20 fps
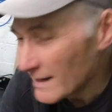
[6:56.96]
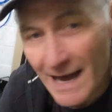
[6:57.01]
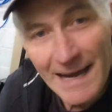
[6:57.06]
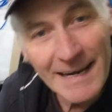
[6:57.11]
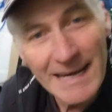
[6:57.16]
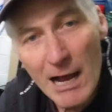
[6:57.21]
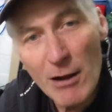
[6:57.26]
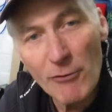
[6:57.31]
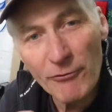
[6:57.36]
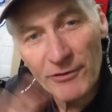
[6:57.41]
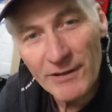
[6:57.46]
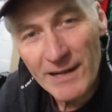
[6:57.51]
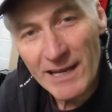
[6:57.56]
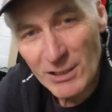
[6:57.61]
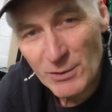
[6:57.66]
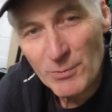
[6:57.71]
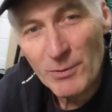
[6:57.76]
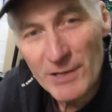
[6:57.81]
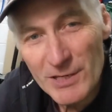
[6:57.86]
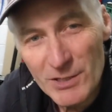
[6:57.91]
And now for the
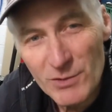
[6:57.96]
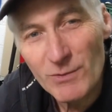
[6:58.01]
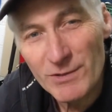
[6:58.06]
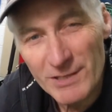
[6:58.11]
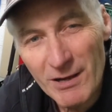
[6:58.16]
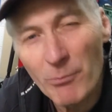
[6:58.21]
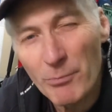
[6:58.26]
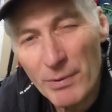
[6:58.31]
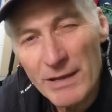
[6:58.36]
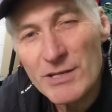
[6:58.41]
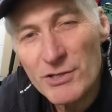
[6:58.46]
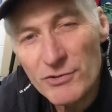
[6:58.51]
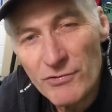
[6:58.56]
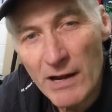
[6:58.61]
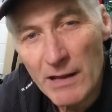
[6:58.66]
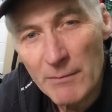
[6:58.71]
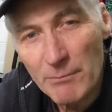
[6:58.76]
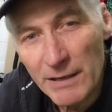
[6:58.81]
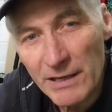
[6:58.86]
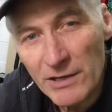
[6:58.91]
next piece, which I've been
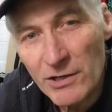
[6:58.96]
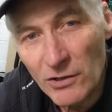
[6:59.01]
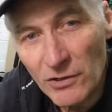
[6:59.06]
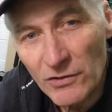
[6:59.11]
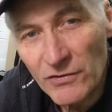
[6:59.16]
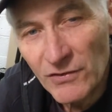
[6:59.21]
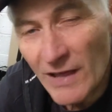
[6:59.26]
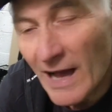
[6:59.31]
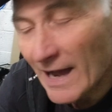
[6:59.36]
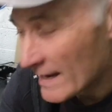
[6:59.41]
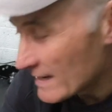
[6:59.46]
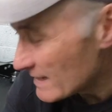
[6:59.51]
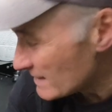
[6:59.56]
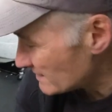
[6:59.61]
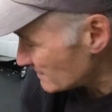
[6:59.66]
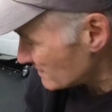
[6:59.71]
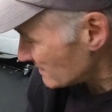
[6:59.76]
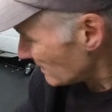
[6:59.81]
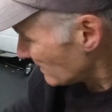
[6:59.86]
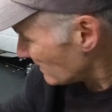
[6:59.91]
dreading, because that
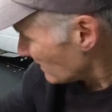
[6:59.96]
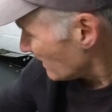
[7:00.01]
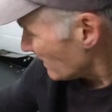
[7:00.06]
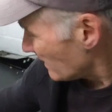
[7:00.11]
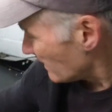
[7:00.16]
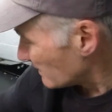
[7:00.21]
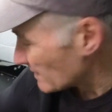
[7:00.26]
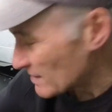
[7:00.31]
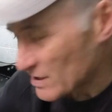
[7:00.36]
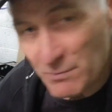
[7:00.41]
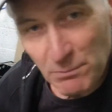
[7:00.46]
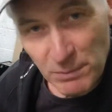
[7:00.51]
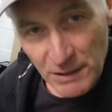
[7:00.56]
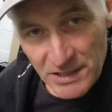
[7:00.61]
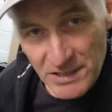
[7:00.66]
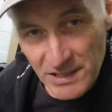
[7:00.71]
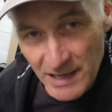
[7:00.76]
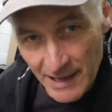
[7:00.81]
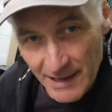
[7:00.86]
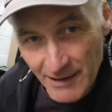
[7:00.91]
is the
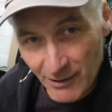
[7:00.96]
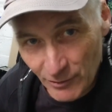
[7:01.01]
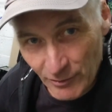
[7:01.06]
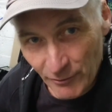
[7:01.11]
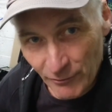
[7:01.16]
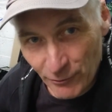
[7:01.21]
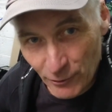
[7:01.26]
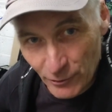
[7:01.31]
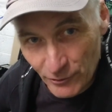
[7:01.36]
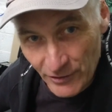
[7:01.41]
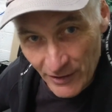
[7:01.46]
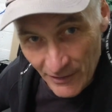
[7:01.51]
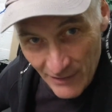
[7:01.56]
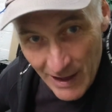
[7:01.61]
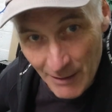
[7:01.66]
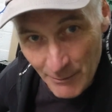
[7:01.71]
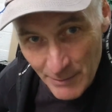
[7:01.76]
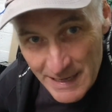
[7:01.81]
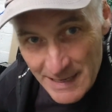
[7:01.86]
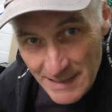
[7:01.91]
splitter on the front, and
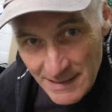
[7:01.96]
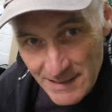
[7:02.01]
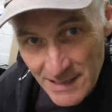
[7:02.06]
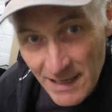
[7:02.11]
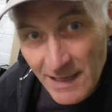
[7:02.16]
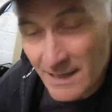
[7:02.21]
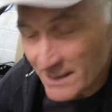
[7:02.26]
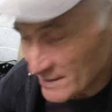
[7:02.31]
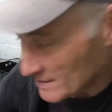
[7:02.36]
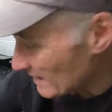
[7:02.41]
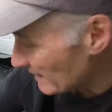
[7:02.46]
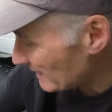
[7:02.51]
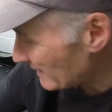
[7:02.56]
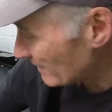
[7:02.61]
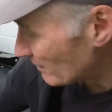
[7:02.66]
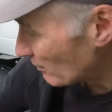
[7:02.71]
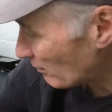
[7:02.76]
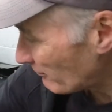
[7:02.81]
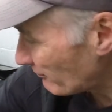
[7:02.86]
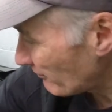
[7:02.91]
that means
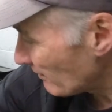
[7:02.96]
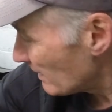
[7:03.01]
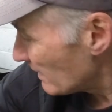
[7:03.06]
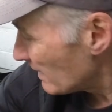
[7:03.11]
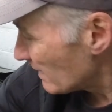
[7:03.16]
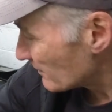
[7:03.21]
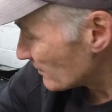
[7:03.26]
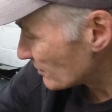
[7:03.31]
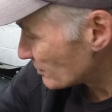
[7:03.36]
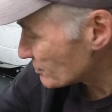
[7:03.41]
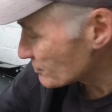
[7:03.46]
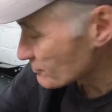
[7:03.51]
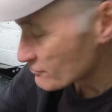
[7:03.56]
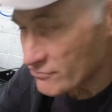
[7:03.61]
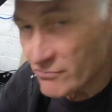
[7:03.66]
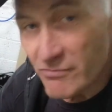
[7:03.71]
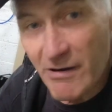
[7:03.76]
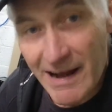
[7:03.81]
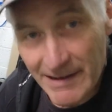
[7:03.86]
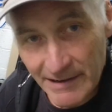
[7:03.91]
taking off the
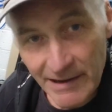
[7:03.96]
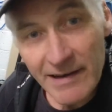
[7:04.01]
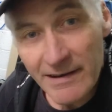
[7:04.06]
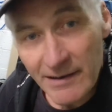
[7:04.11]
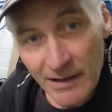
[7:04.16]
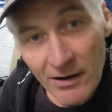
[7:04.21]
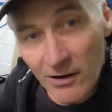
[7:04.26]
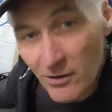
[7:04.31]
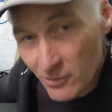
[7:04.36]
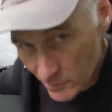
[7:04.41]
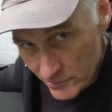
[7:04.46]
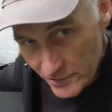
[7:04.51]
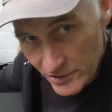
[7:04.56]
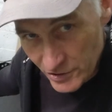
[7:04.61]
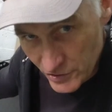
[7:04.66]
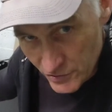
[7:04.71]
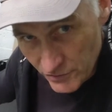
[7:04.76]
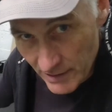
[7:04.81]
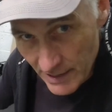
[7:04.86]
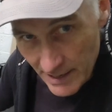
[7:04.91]
dreaded under
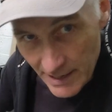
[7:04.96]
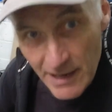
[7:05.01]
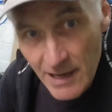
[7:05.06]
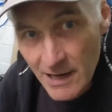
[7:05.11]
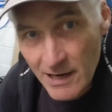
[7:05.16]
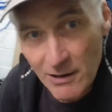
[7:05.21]
tray